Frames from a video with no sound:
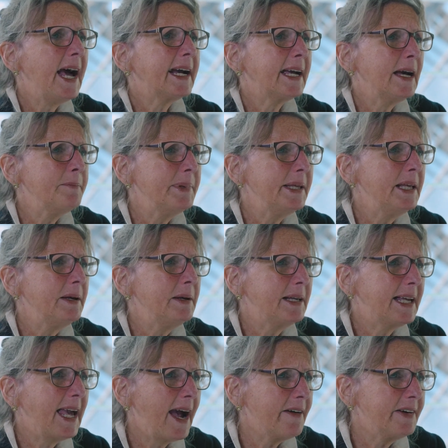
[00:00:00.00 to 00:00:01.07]
can be
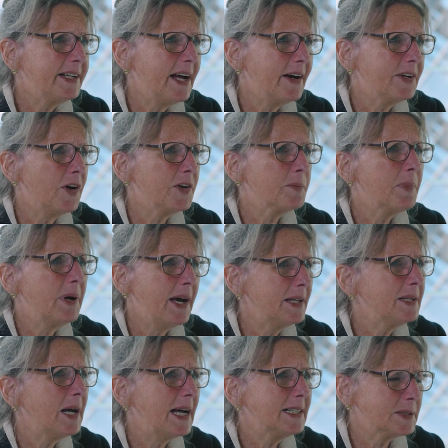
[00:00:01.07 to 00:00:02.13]
carried out
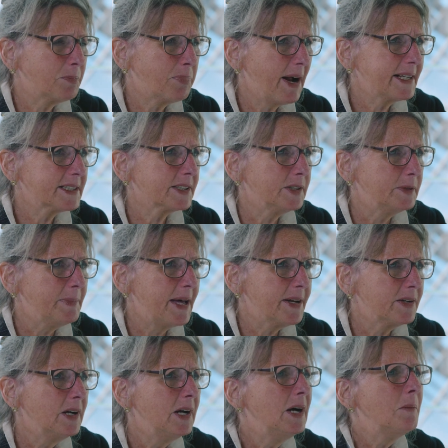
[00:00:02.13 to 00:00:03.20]
as a practical
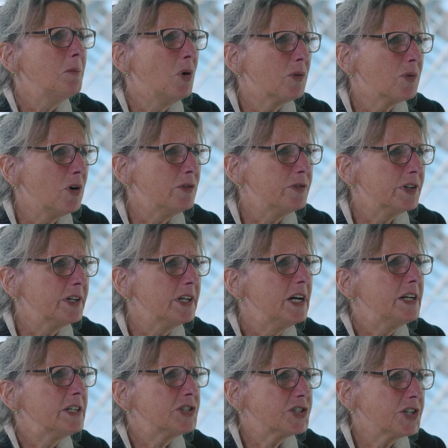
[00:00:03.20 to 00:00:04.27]
matter. Moreover,
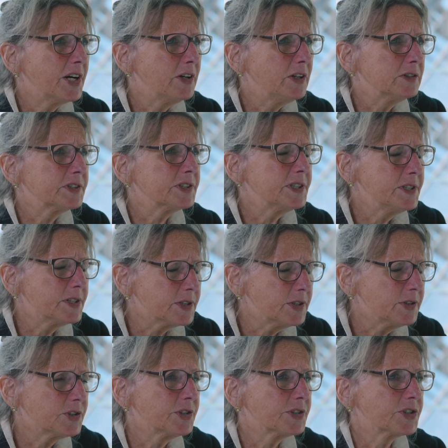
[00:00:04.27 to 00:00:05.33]
shareholders,
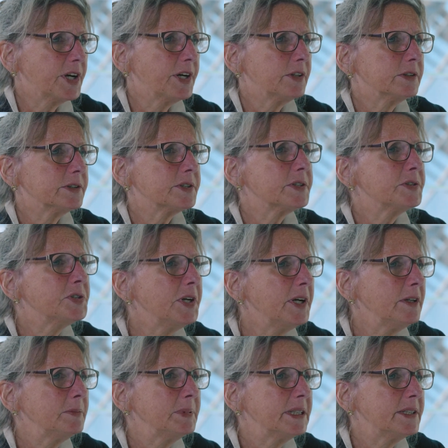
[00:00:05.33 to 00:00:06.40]
institutional shareholders, are
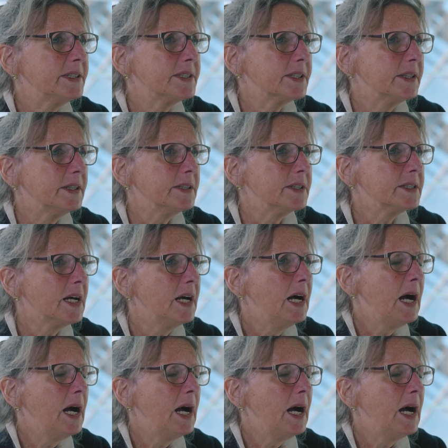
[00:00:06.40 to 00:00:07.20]
terribly concerned